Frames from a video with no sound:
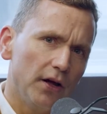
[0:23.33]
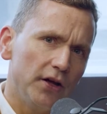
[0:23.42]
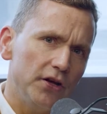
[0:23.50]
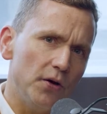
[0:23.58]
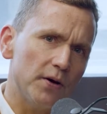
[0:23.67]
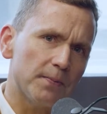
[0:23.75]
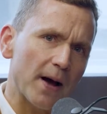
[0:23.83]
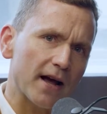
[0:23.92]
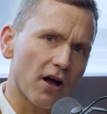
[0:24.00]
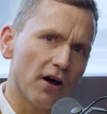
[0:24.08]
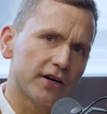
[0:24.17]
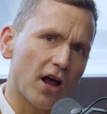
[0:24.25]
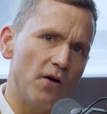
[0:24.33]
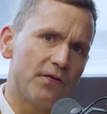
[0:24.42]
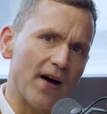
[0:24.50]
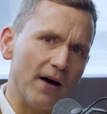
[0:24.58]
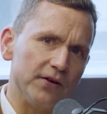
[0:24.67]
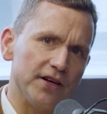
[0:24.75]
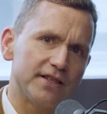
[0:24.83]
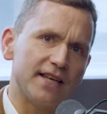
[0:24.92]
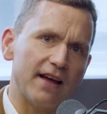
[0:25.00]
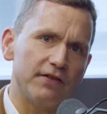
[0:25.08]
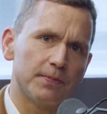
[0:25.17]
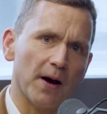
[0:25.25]
Hewlett-Packard co-founder
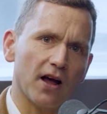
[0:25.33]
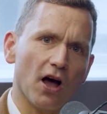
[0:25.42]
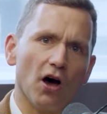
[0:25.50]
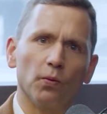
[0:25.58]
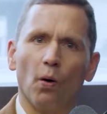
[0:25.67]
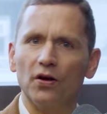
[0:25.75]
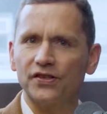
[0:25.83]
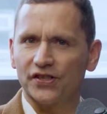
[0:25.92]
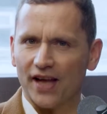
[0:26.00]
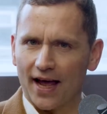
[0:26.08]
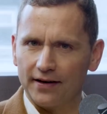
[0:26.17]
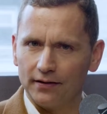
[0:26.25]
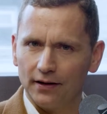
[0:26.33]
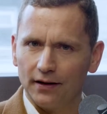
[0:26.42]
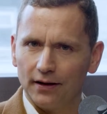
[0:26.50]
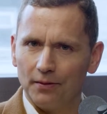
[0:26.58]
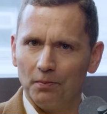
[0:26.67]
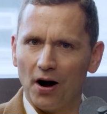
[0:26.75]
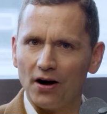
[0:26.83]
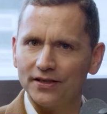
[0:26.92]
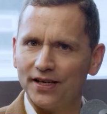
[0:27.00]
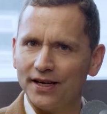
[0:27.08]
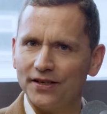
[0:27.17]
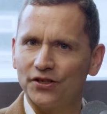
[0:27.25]
David Packard once said,
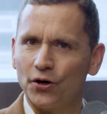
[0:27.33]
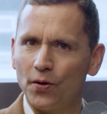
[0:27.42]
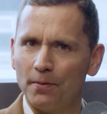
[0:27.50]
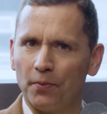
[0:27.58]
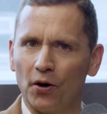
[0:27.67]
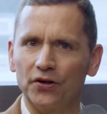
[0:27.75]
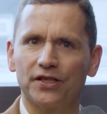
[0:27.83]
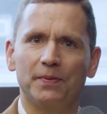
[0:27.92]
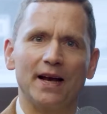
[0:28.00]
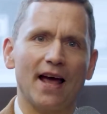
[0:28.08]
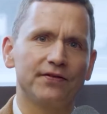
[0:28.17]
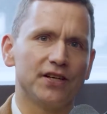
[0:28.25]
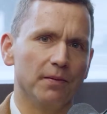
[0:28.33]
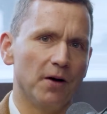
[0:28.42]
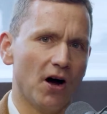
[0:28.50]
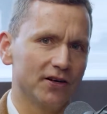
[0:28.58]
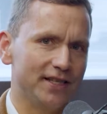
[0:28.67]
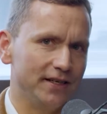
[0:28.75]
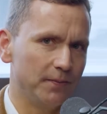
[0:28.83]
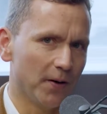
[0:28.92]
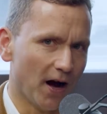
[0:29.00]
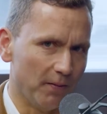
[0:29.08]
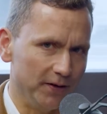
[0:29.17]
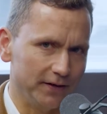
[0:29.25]
"Marketing is too important to be left to the marketing
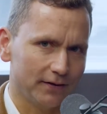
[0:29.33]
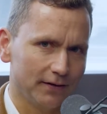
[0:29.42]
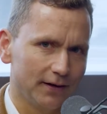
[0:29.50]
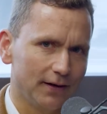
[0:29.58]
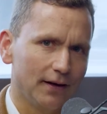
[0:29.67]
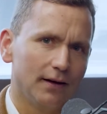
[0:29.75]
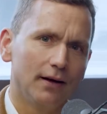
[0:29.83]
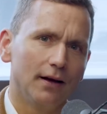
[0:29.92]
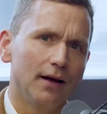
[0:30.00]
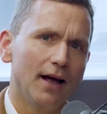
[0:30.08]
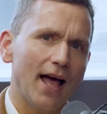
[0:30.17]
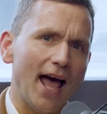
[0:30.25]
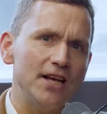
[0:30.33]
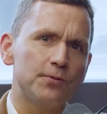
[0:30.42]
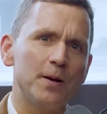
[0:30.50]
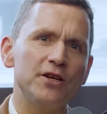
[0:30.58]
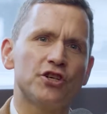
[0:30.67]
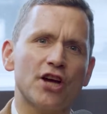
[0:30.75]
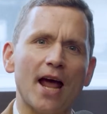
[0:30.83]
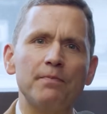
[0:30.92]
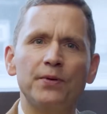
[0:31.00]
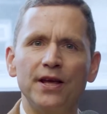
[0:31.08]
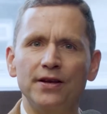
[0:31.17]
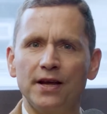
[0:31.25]
department." HP
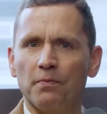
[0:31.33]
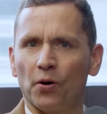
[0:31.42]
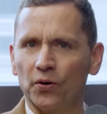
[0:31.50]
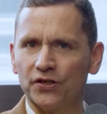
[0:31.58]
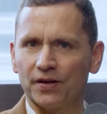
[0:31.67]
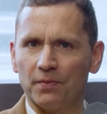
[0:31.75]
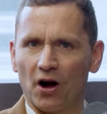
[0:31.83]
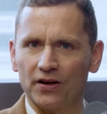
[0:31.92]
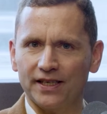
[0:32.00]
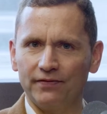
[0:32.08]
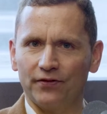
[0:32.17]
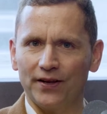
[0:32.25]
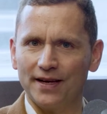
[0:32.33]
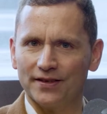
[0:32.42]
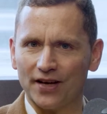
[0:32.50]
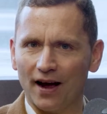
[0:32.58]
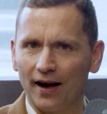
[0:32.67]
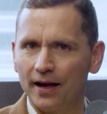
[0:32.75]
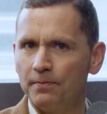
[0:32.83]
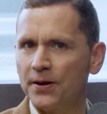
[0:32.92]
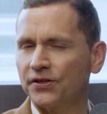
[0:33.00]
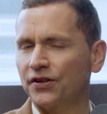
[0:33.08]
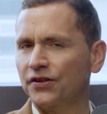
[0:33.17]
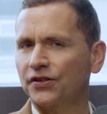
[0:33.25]
championed the importance of marketing for the entire
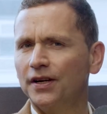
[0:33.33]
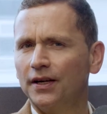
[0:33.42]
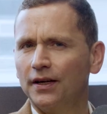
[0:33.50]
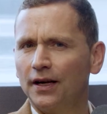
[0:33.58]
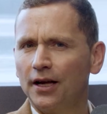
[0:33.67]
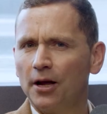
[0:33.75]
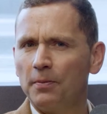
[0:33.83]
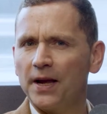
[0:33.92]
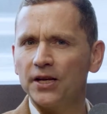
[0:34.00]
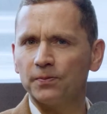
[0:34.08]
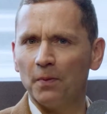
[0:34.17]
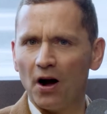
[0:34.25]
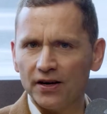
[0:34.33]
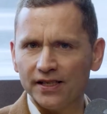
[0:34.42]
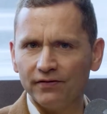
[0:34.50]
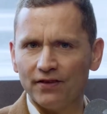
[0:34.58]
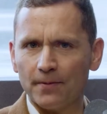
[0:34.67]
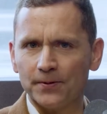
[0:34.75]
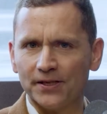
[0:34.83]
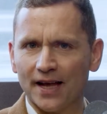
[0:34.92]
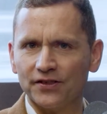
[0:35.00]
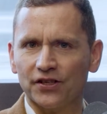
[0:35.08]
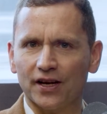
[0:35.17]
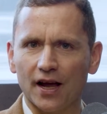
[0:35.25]
business because marketing
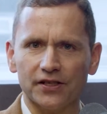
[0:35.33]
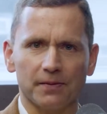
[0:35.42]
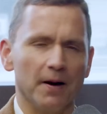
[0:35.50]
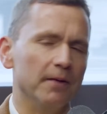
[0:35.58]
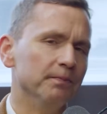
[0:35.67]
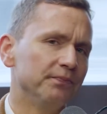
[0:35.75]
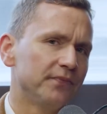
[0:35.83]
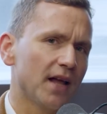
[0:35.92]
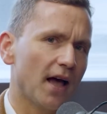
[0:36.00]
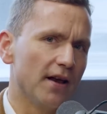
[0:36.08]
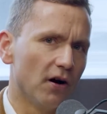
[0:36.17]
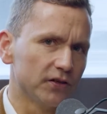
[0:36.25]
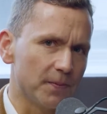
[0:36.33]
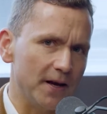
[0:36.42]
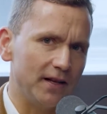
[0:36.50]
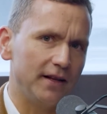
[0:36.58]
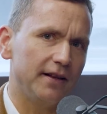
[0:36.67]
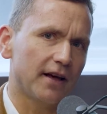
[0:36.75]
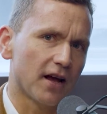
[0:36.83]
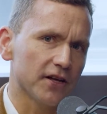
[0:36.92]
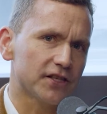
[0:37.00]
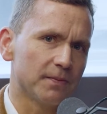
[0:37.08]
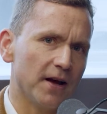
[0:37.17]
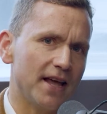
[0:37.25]
represents the customer, and ultimately the
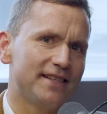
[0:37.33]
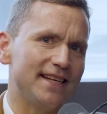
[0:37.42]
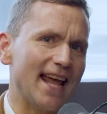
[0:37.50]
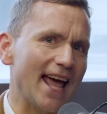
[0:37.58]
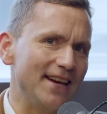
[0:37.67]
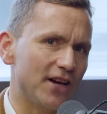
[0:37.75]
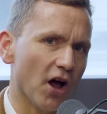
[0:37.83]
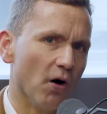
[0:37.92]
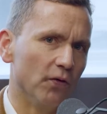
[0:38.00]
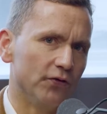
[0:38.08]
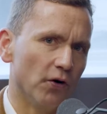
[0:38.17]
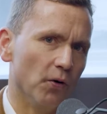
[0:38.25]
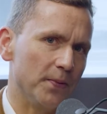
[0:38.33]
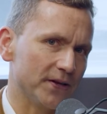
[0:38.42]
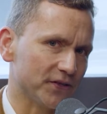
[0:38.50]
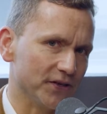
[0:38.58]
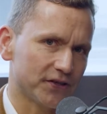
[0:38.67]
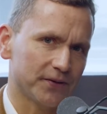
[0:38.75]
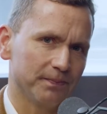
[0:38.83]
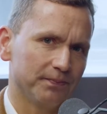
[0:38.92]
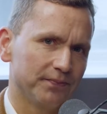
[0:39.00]
customer is the end goal for all business.